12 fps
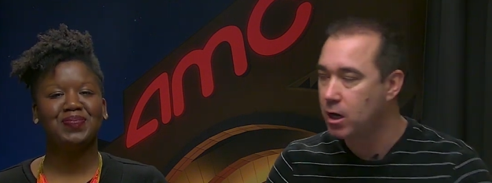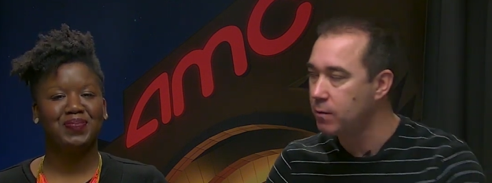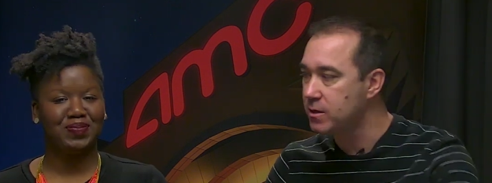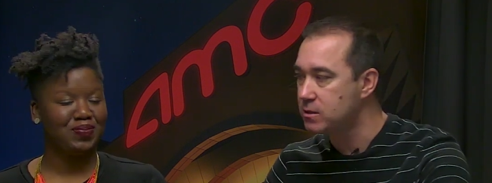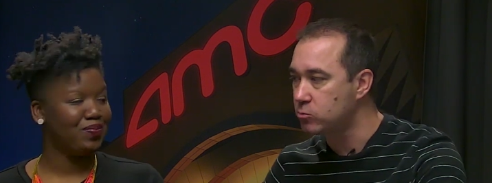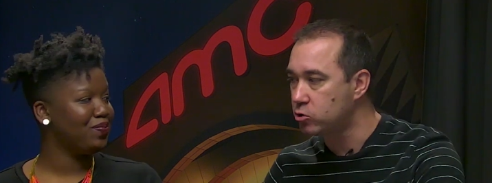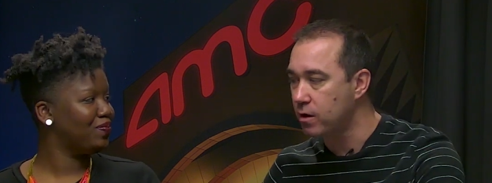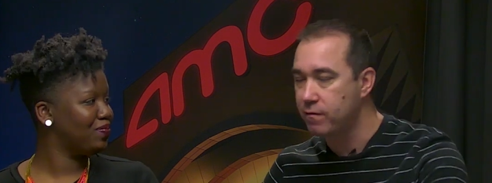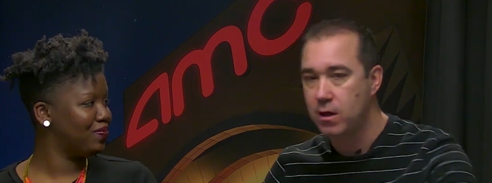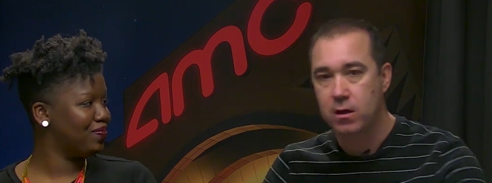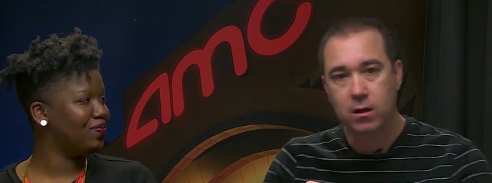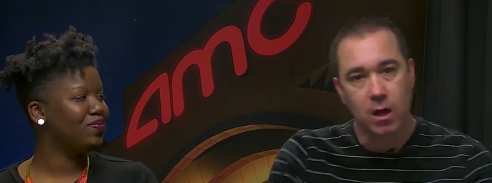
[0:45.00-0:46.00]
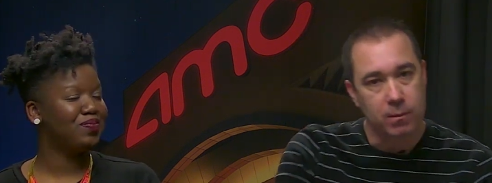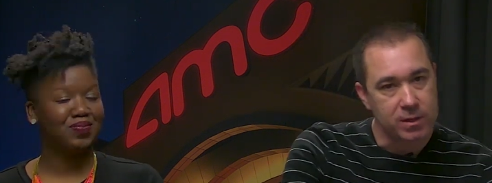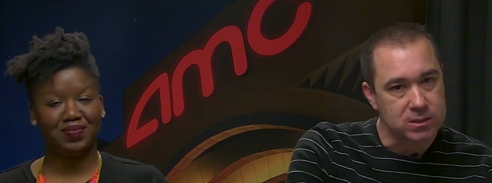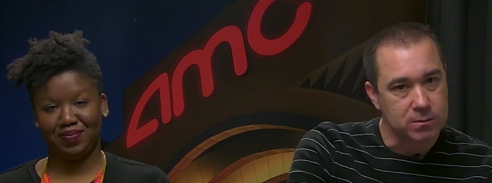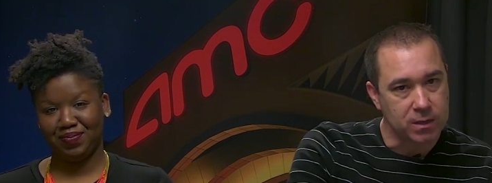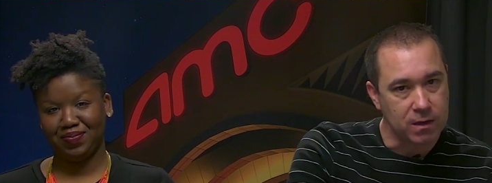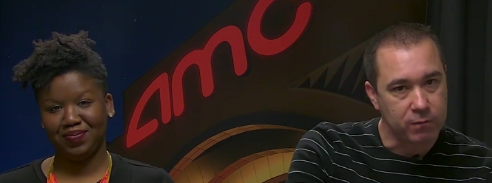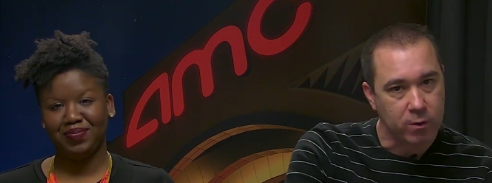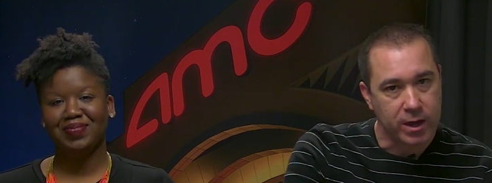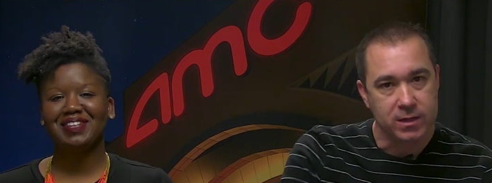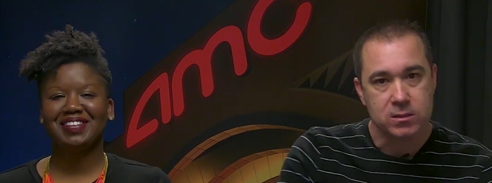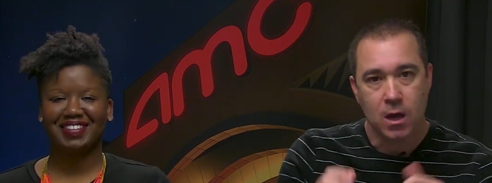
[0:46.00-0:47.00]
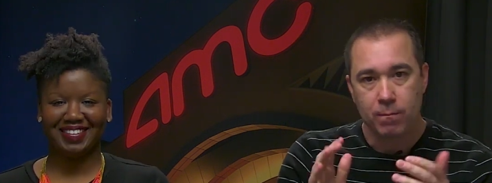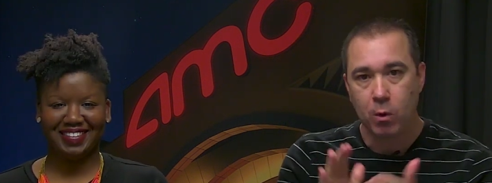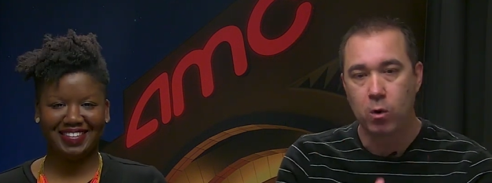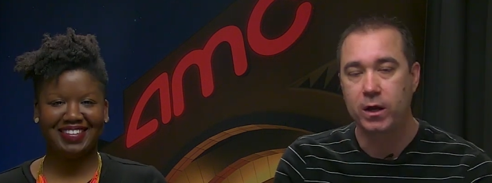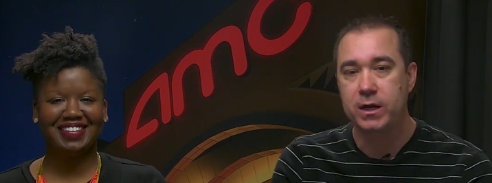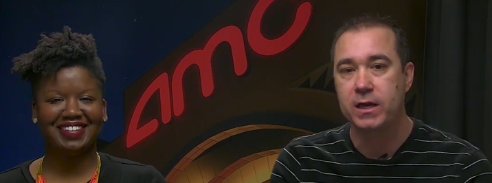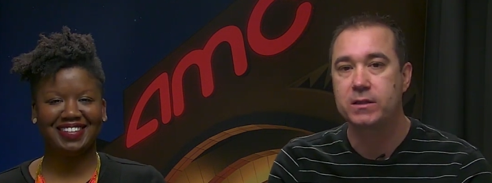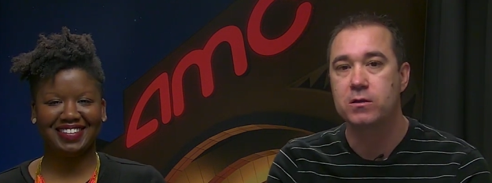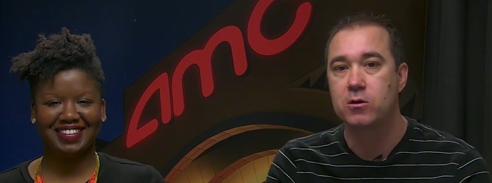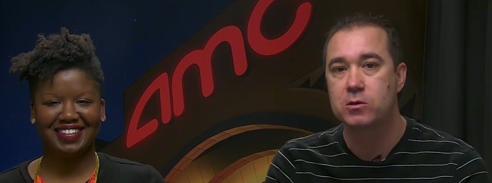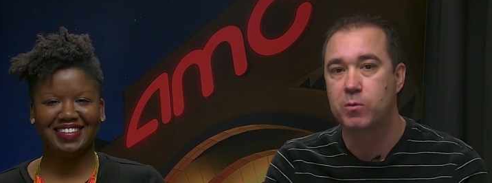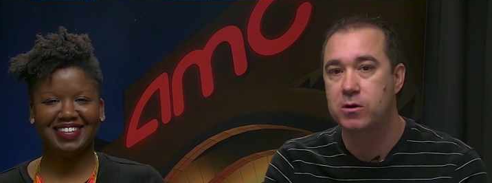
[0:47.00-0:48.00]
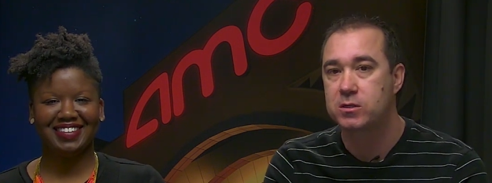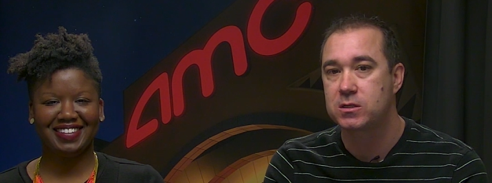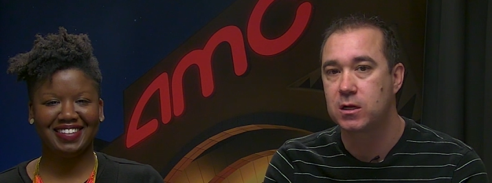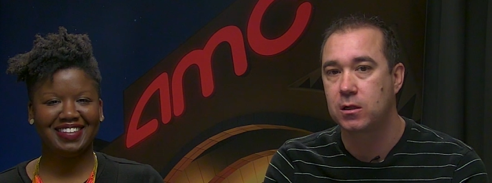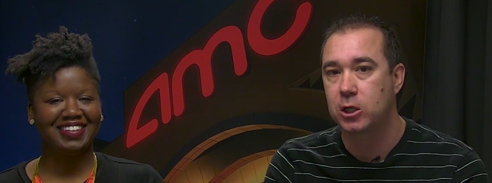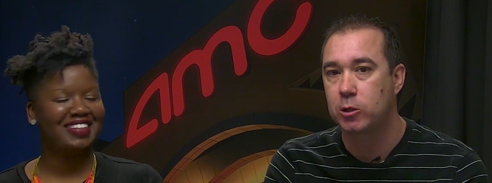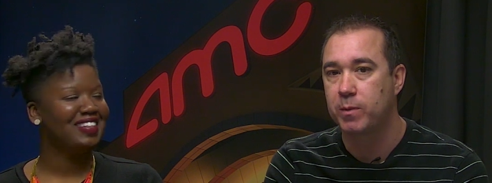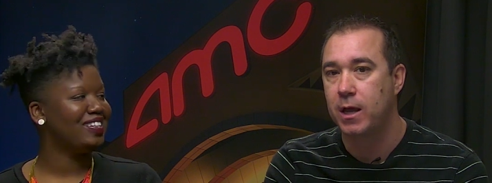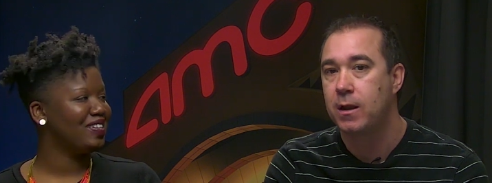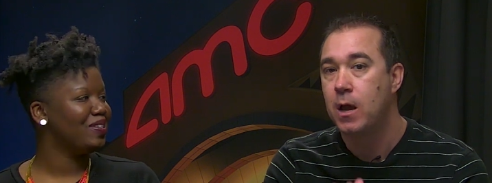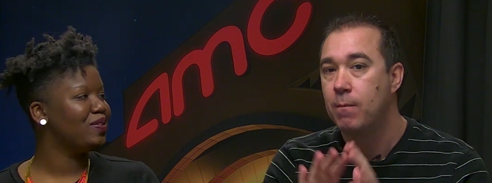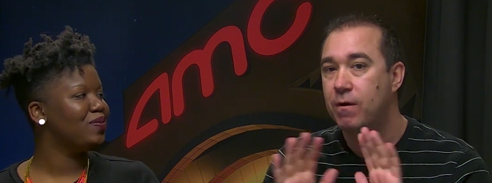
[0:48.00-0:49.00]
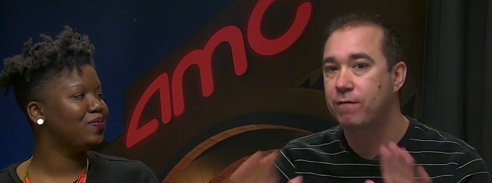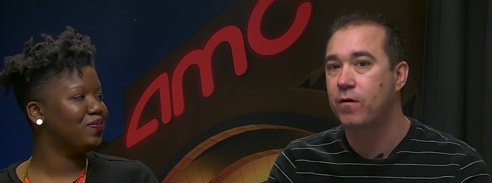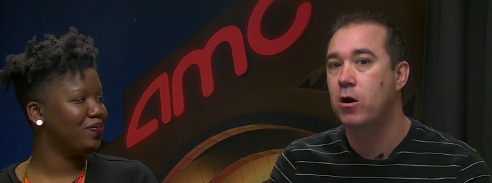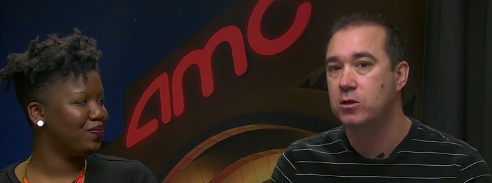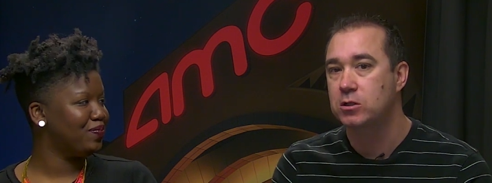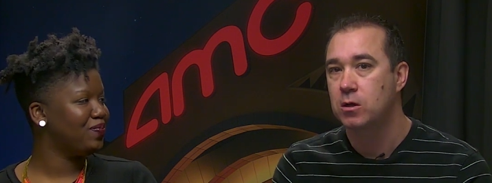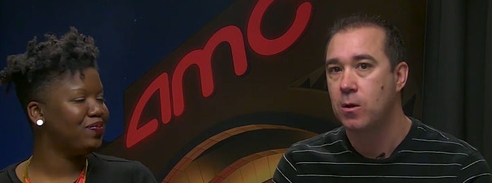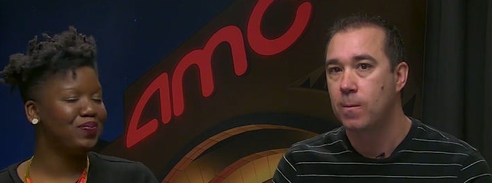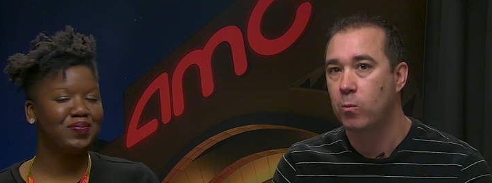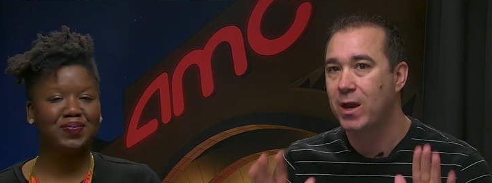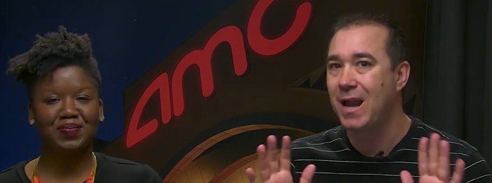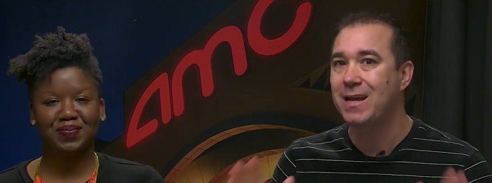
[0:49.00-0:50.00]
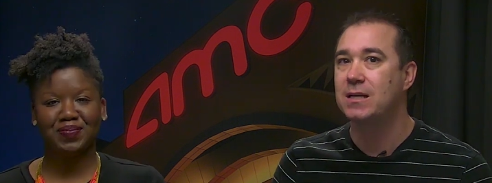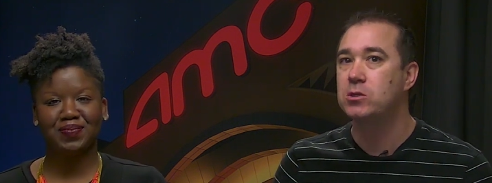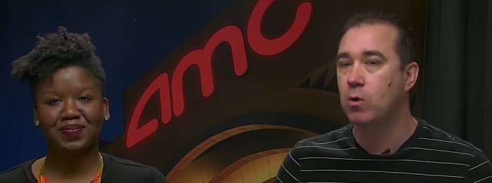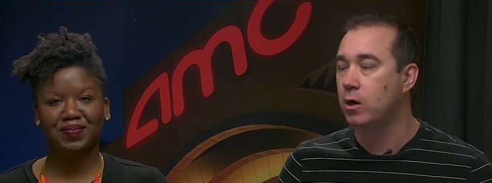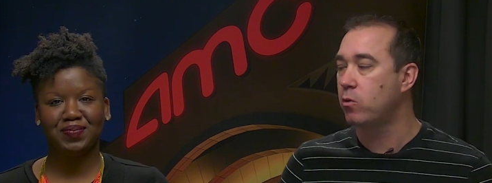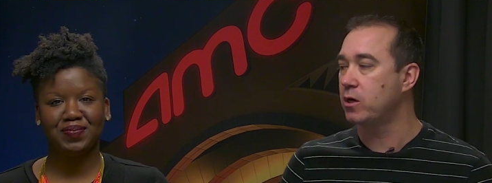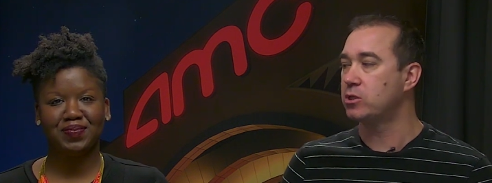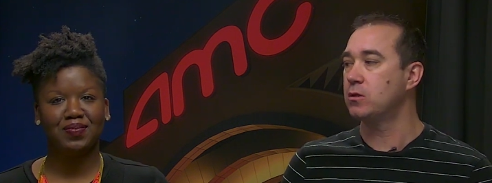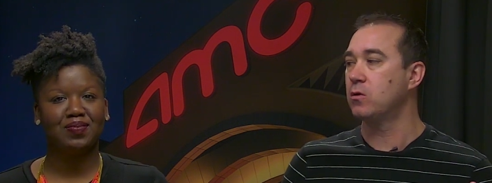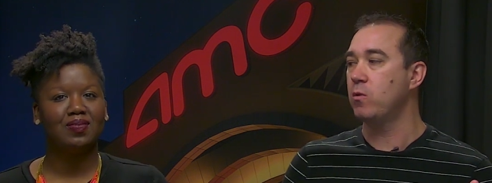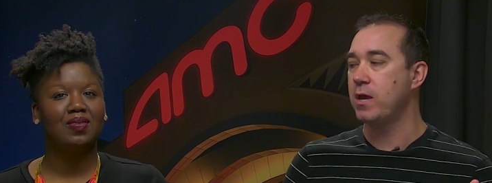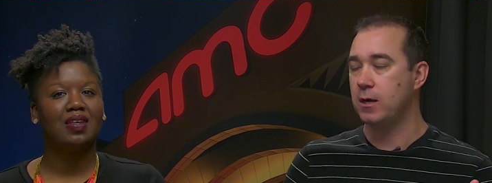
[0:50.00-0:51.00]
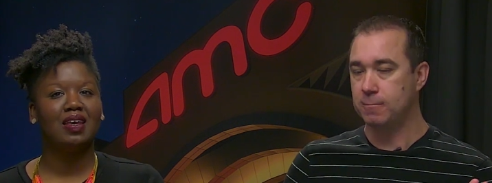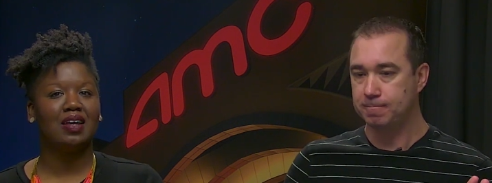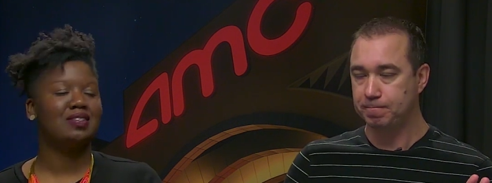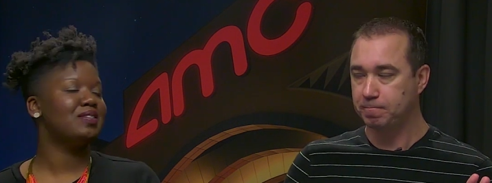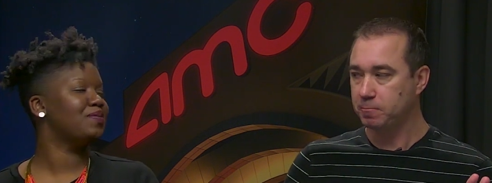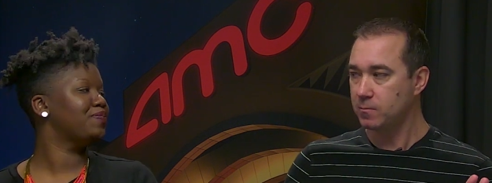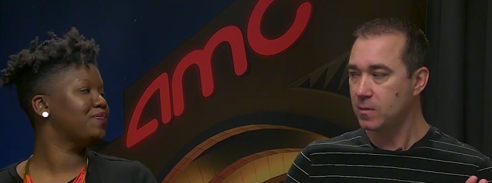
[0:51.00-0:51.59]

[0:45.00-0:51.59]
Speaker 1: Going to be some trivia, going to be some giveaways, but we're going to get to those purses in a little bit. But 1st mm -hmm. we got to get to our question of the week. Yes.